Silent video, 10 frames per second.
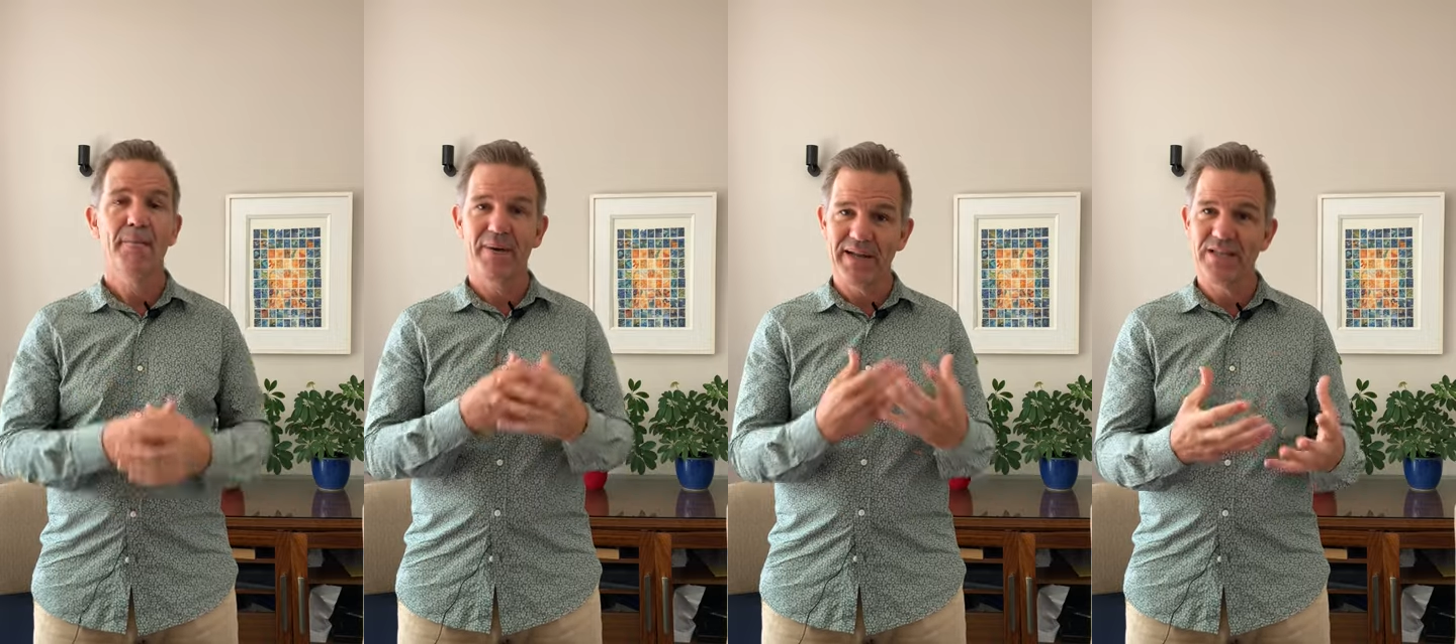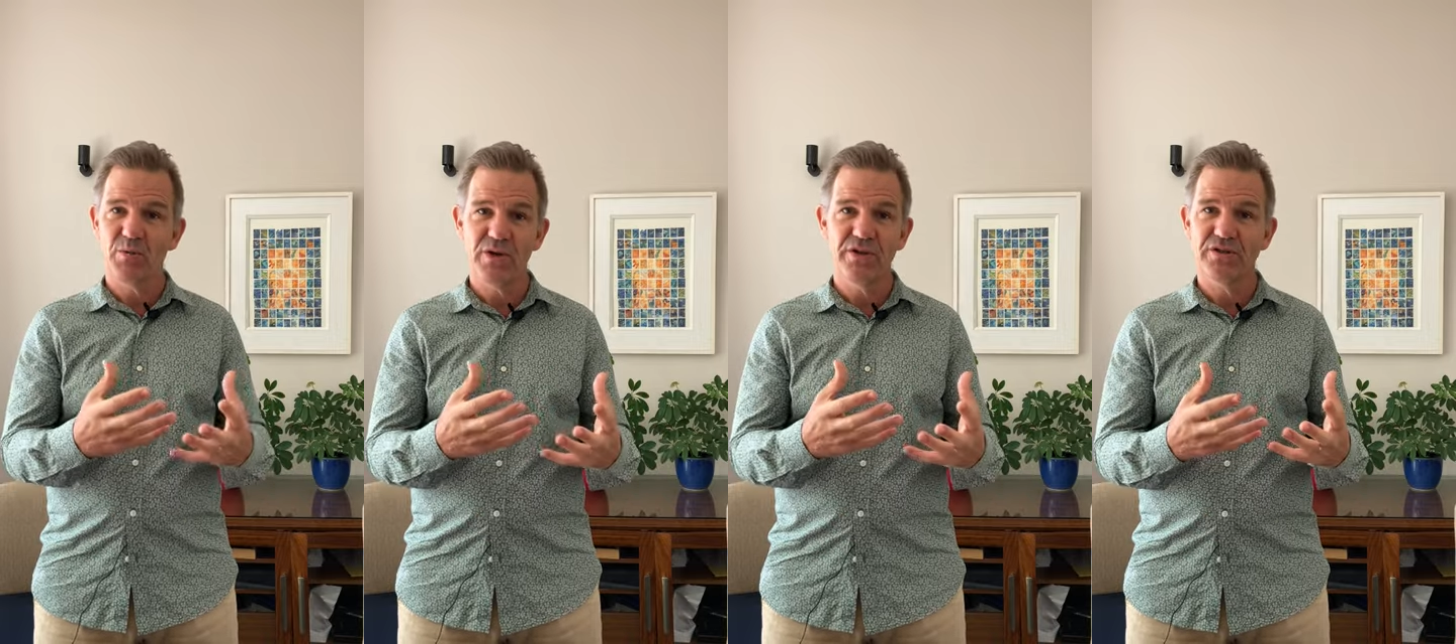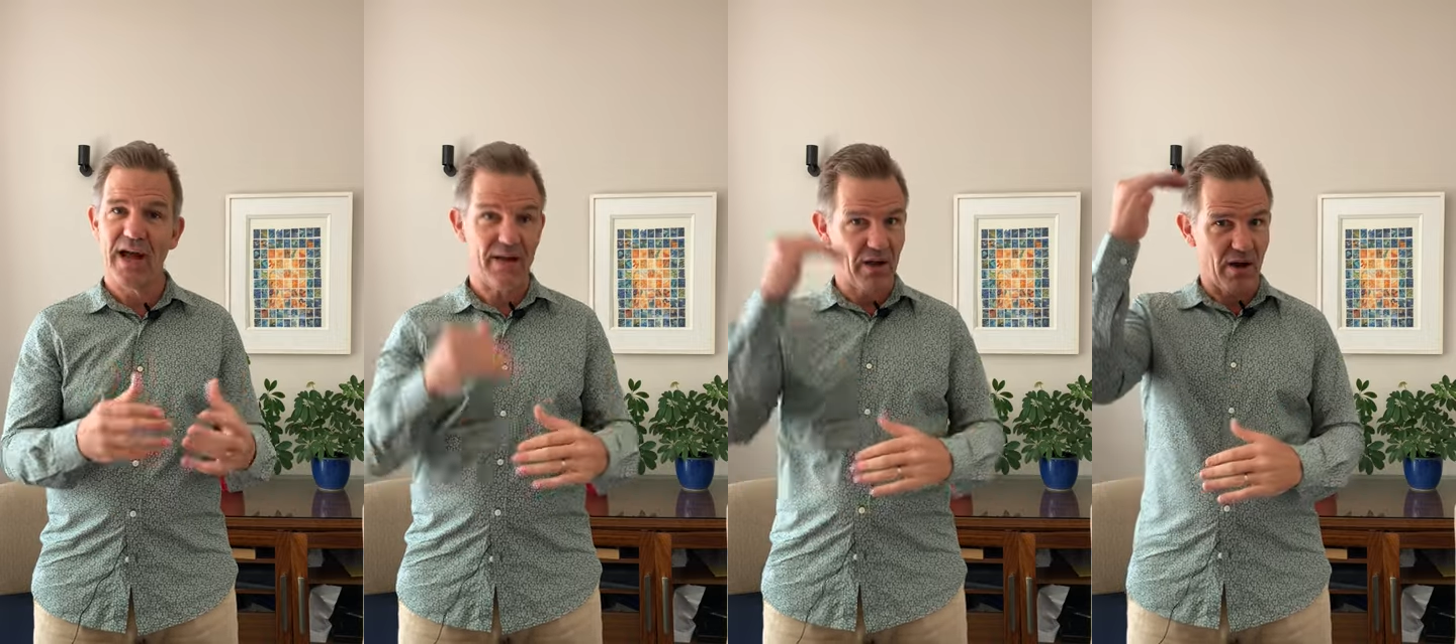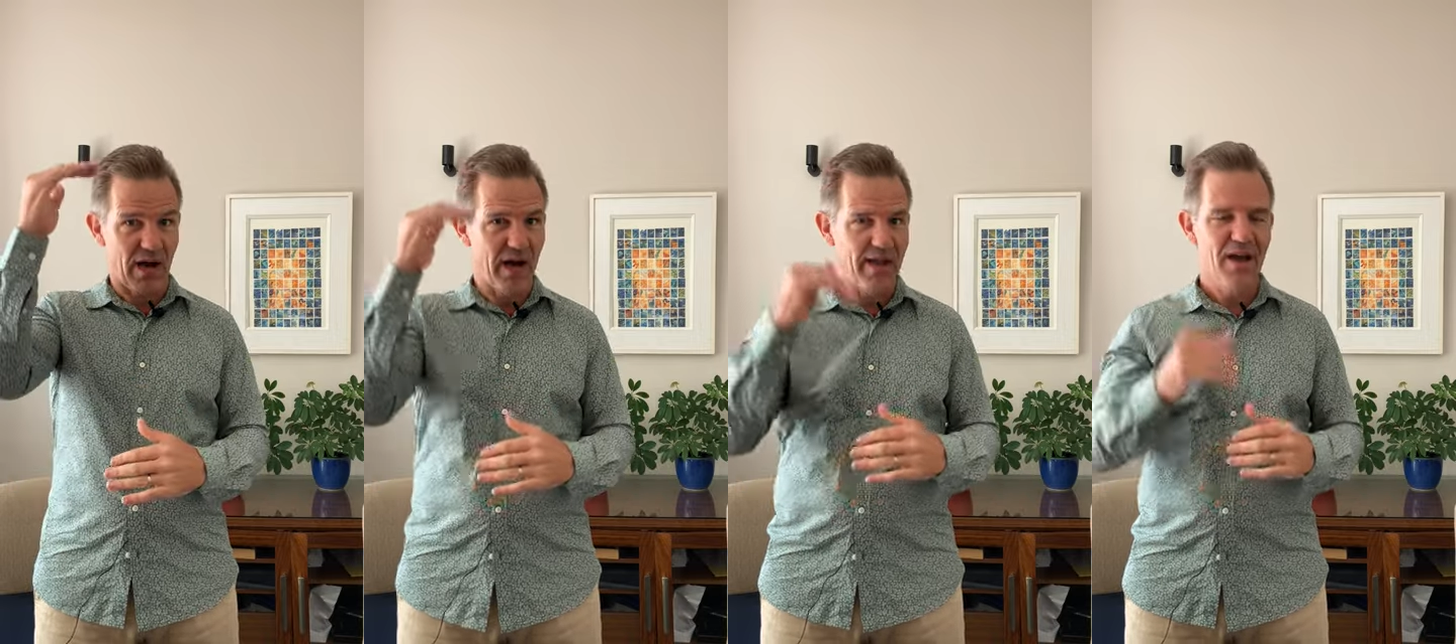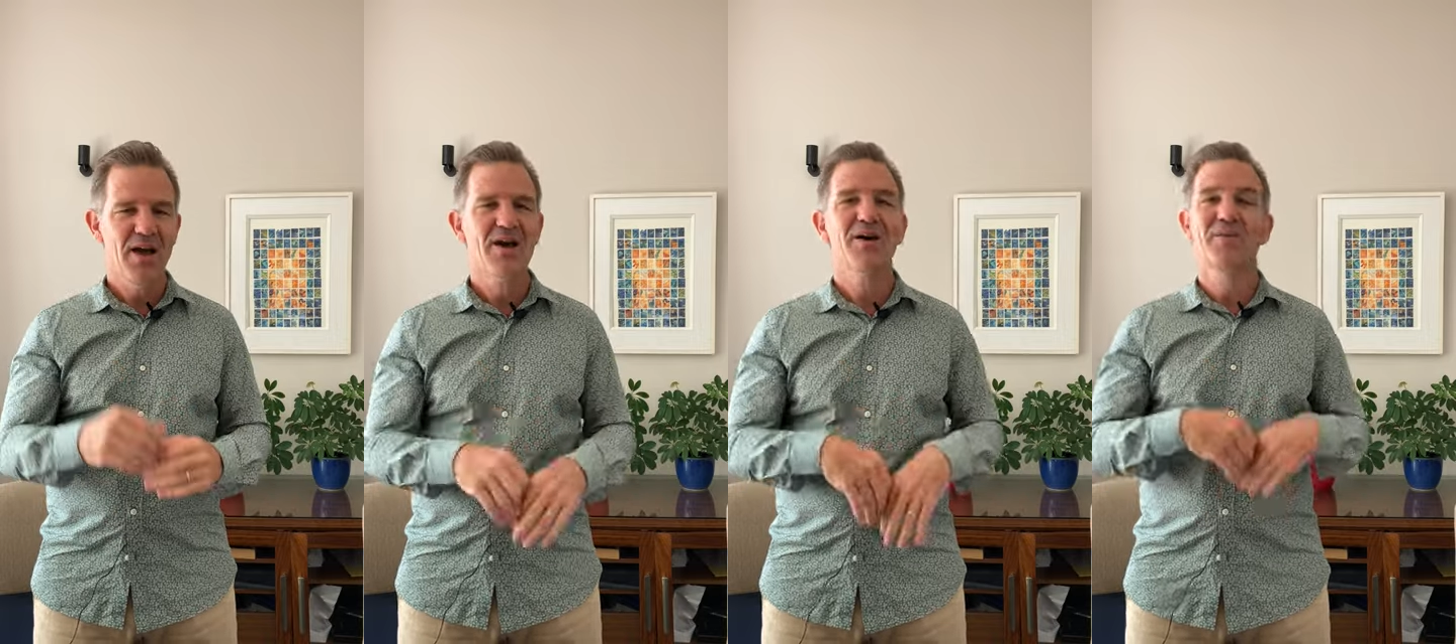Please, will you do, and go high,
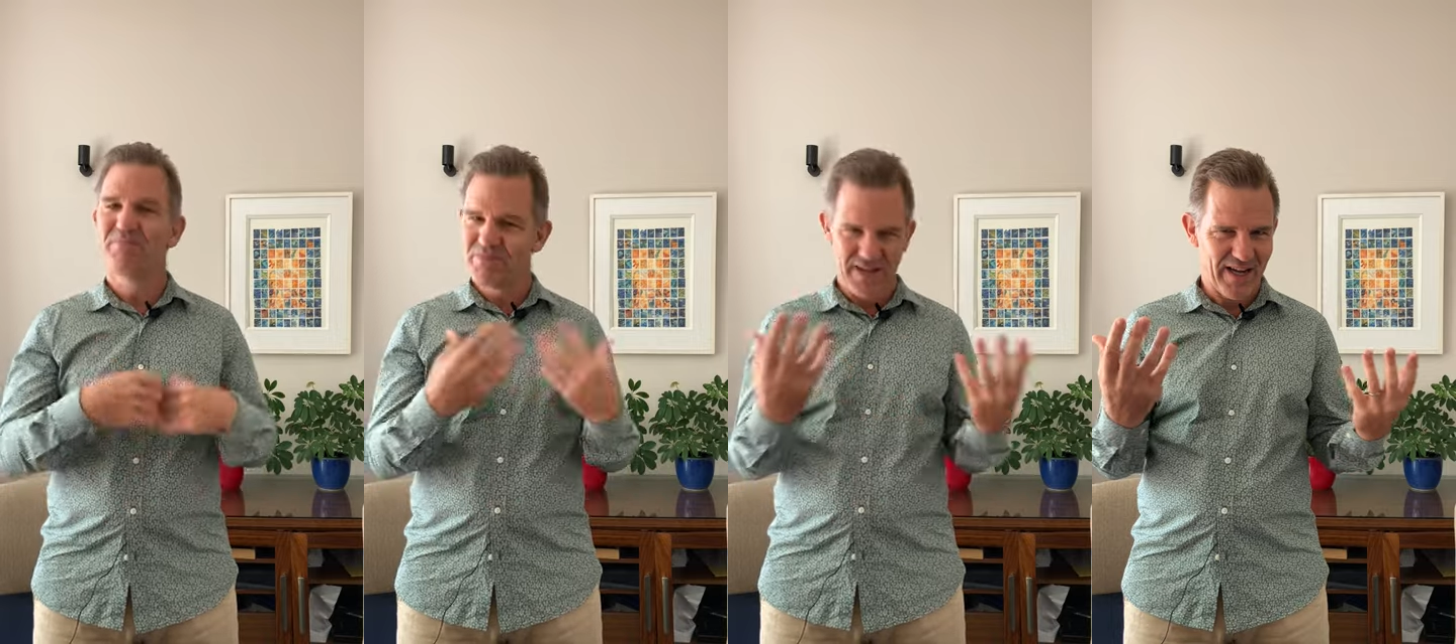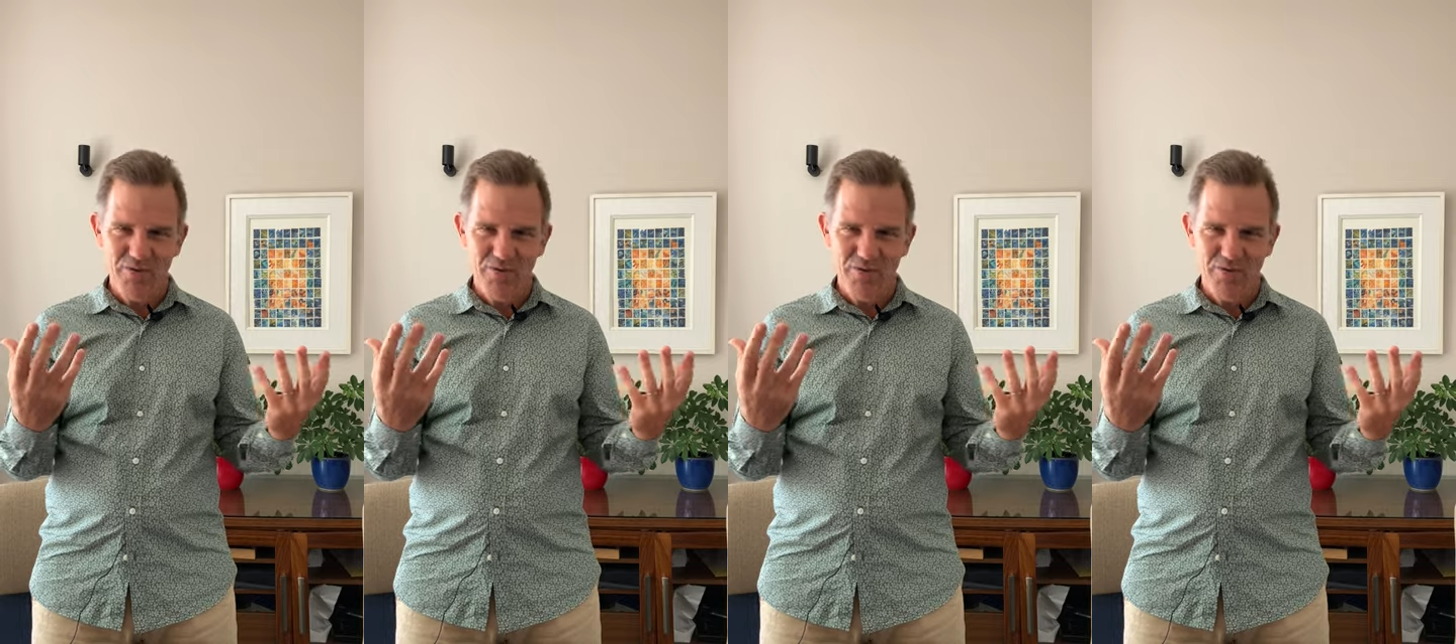take